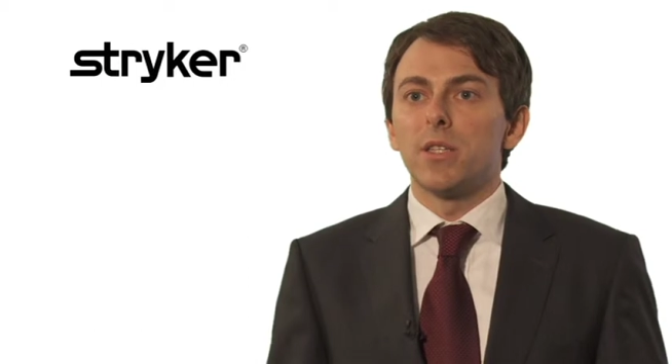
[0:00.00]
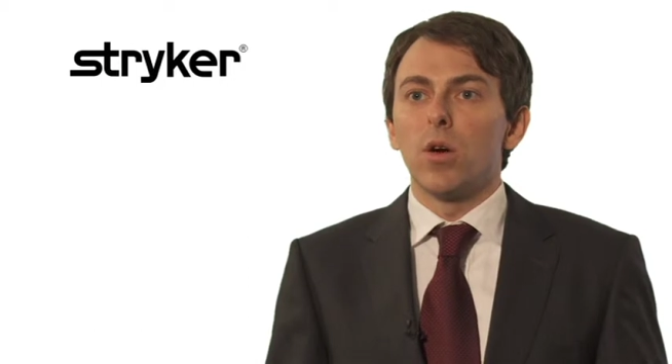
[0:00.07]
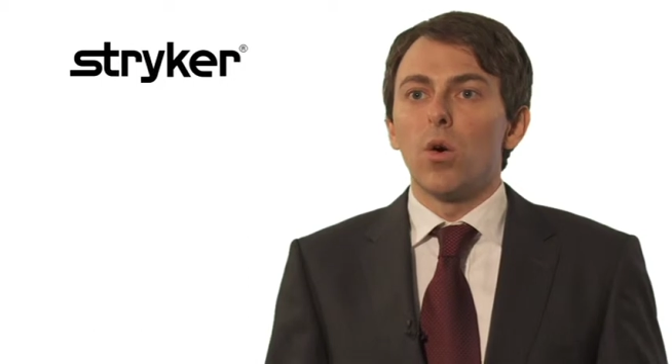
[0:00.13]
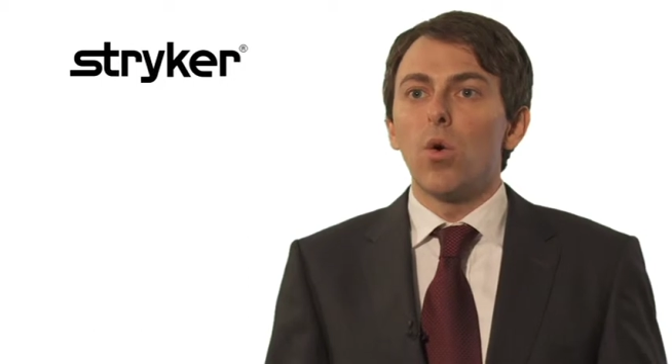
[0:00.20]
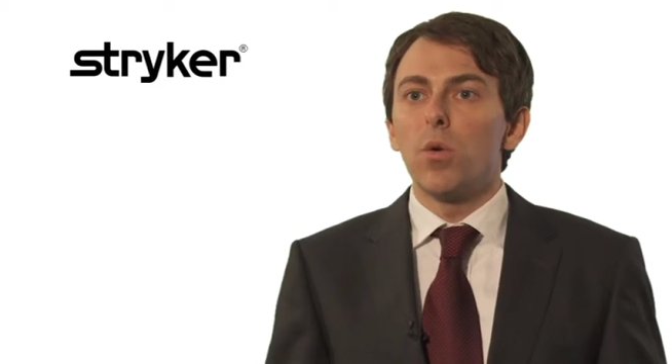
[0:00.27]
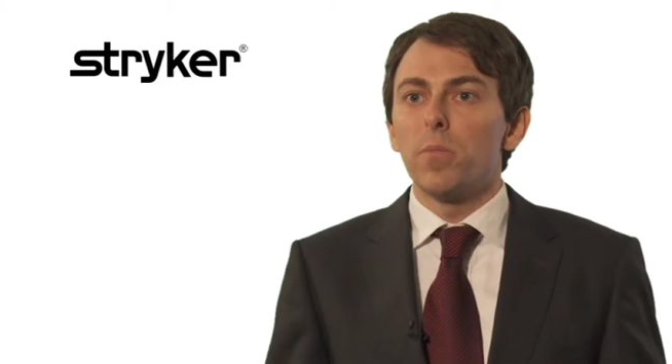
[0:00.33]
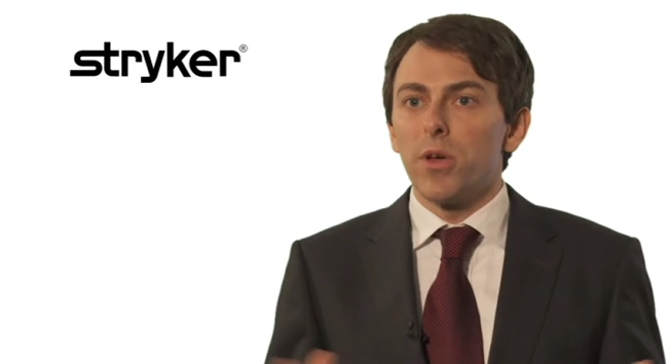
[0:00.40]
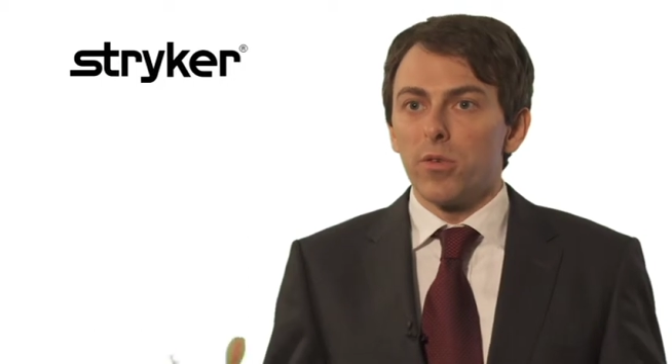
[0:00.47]
the
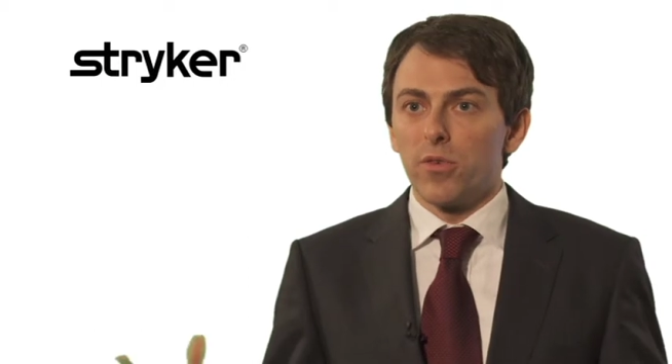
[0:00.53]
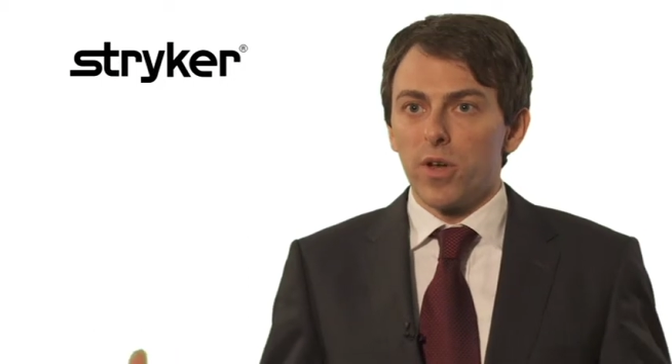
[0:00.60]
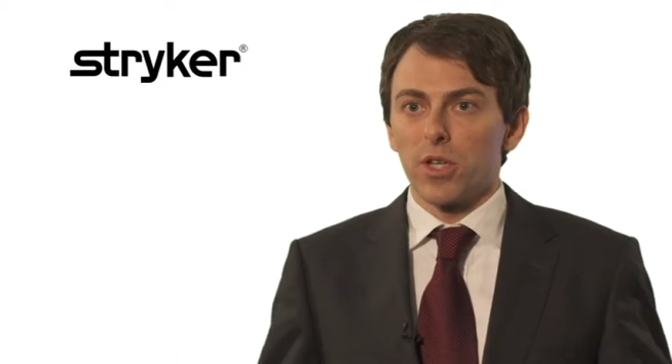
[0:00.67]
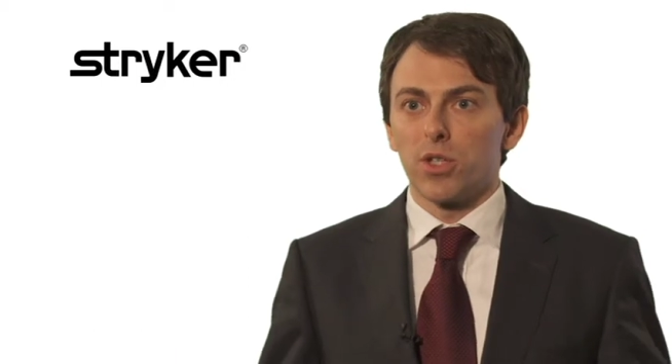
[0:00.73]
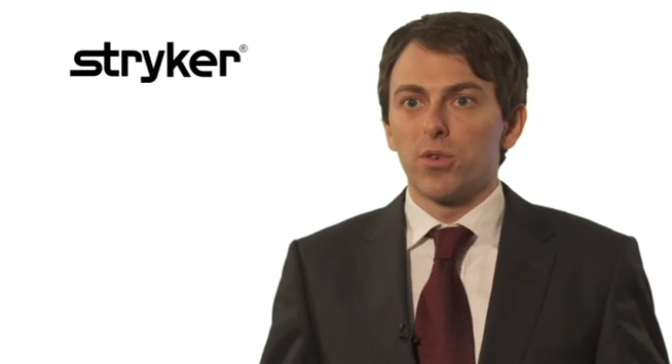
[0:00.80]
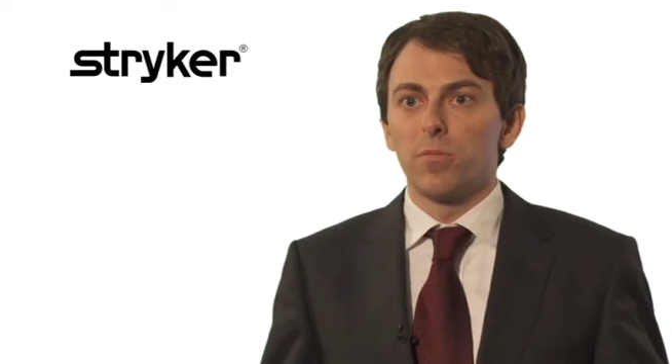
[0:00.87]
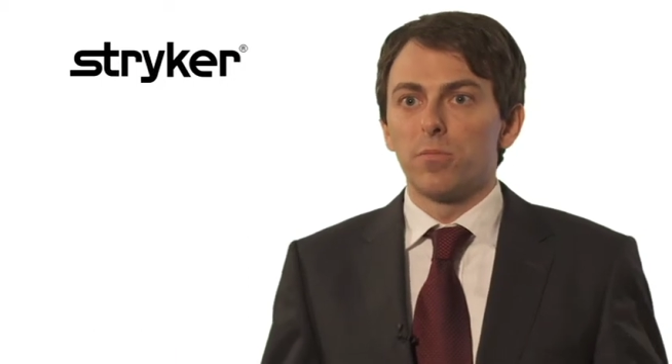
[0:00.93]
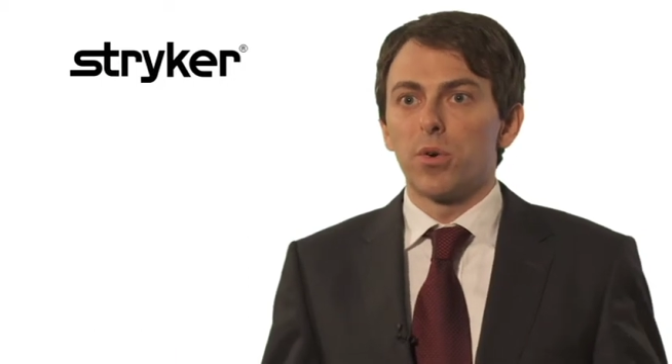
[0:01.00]
whole
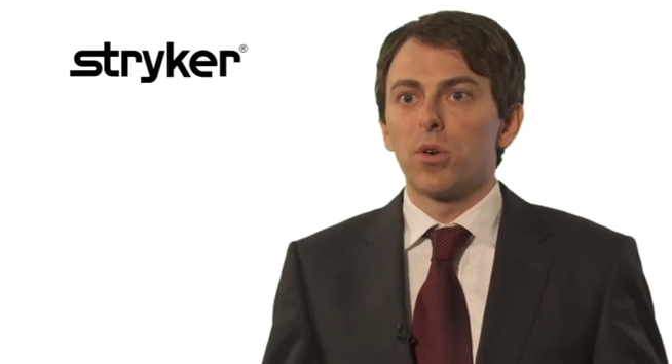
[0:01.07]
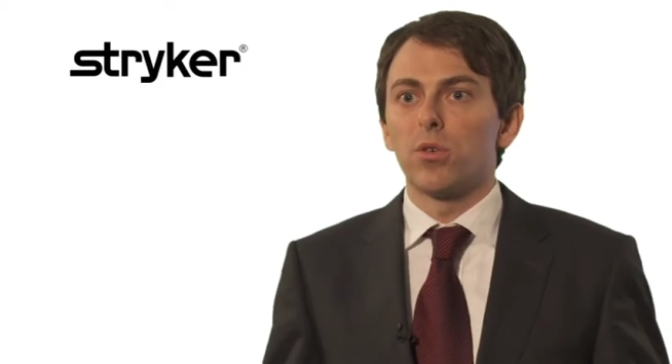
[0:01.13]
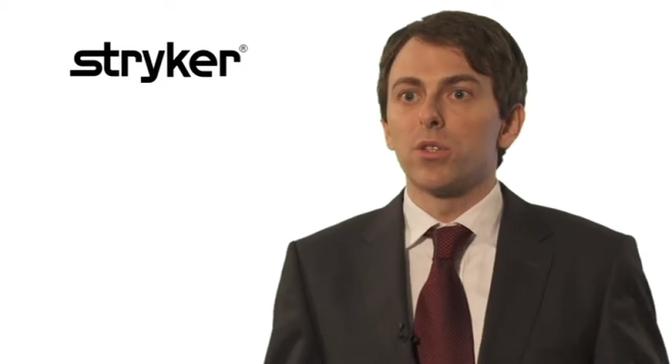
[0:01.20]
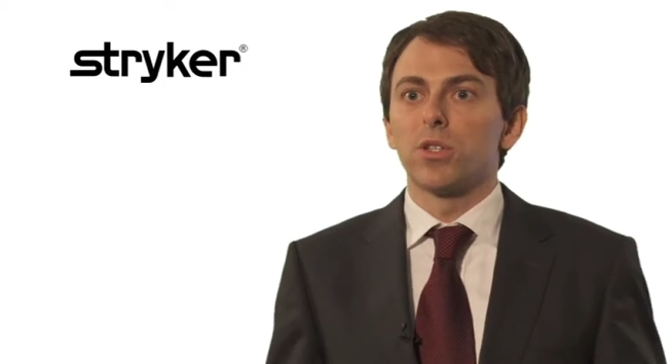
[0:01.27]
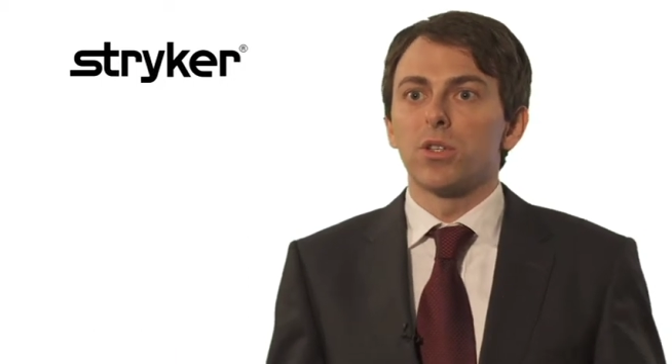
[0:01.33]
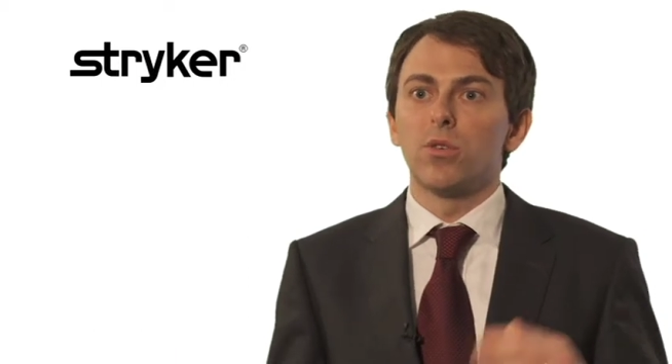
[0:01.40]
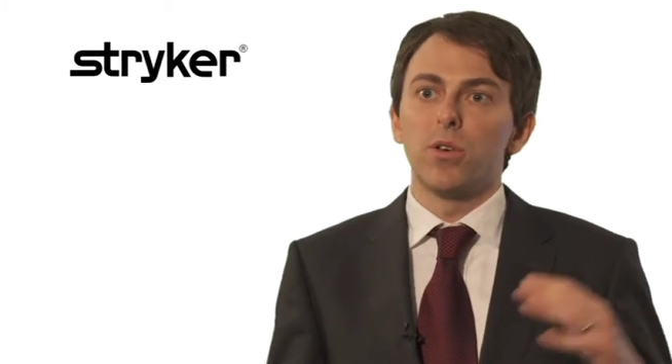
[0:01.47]
manufacturing process,